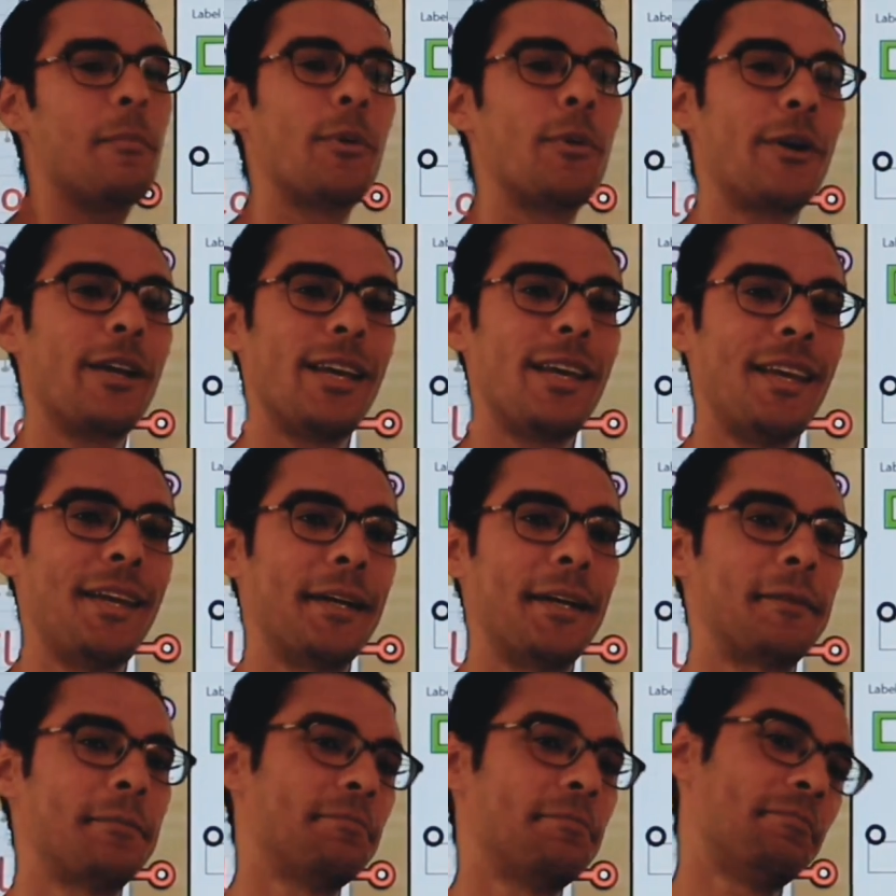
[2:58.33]
put it
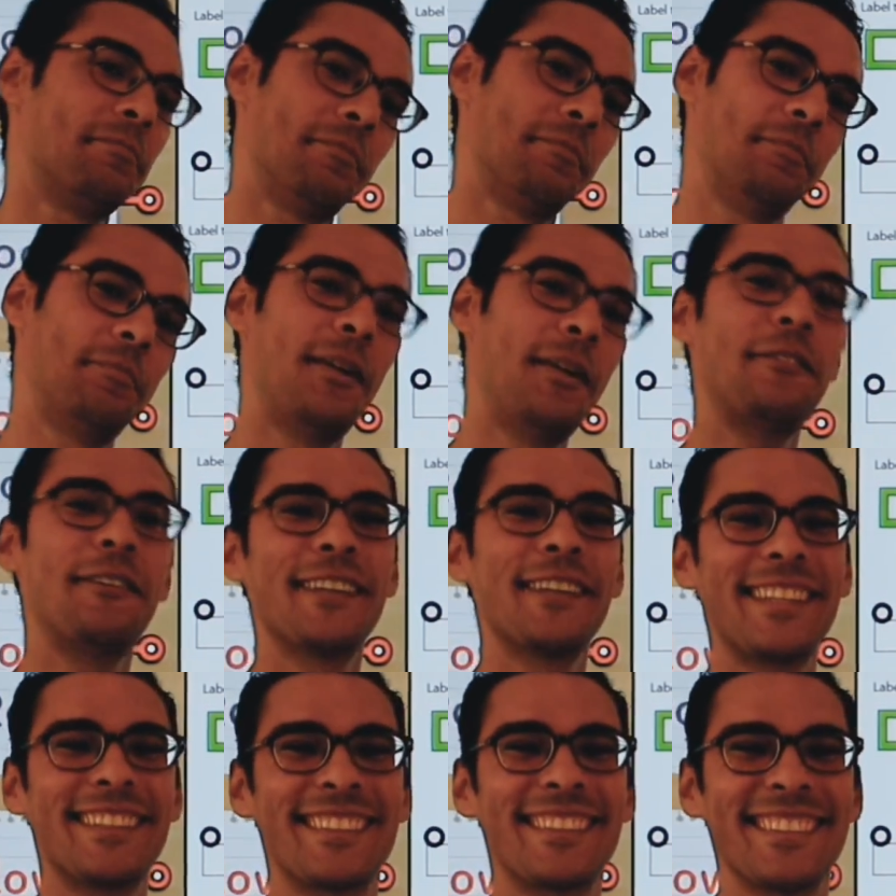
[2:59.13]
here.
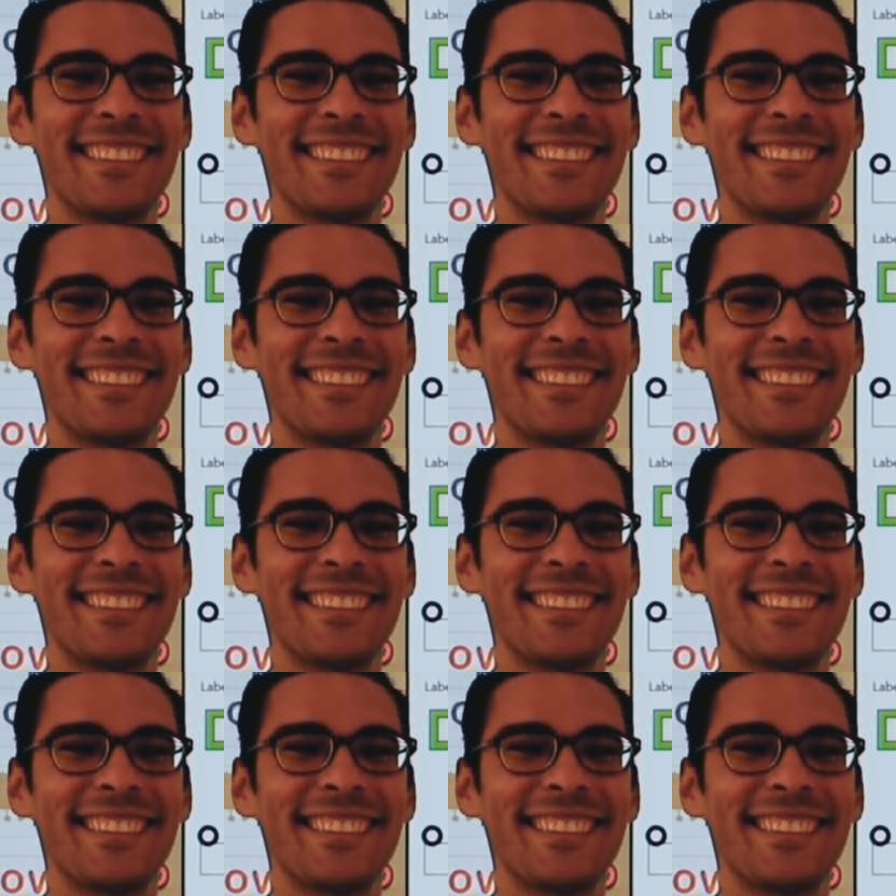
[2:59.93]
Perfect.